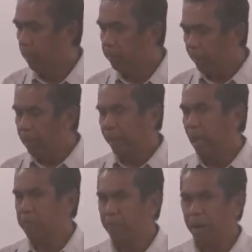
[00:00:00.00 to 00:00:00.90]

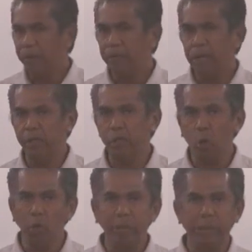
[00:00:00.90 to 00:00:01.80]
Biblical faith is
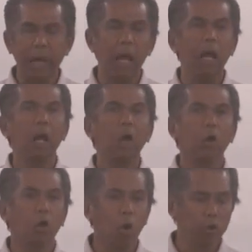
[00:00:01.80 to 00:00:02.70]

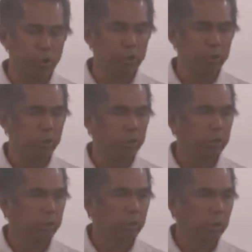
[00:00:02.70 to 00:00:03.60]
contra-culture.
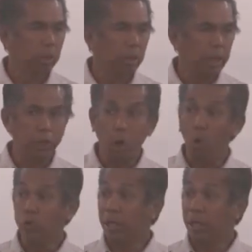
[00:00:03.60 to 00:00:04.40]
It goes